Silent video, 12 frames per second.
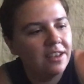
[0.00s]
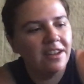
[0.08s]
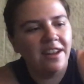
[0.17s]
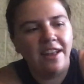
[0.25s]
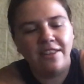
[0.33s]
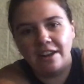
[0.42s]

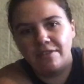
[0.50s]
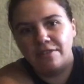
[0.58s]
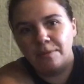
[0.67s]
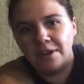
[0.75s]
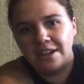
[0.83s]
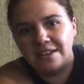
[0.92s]
now that I
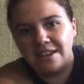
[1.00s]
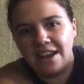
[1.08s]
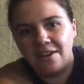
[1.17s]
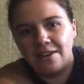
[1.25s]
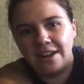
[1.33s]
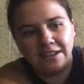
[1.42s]
flipped it inside
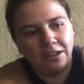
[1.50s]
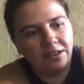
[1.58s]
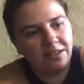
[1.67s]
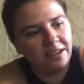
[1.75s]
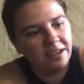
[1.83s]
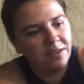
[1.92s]
out, it has all
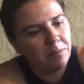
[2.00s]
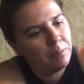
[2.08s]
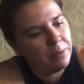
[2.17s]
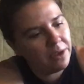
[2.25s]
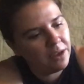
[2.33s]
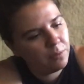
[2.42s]
this nice
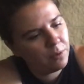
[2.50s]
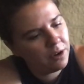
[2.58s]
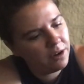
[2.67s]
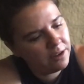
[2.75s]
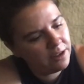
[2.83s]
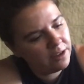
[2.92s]
beadwork.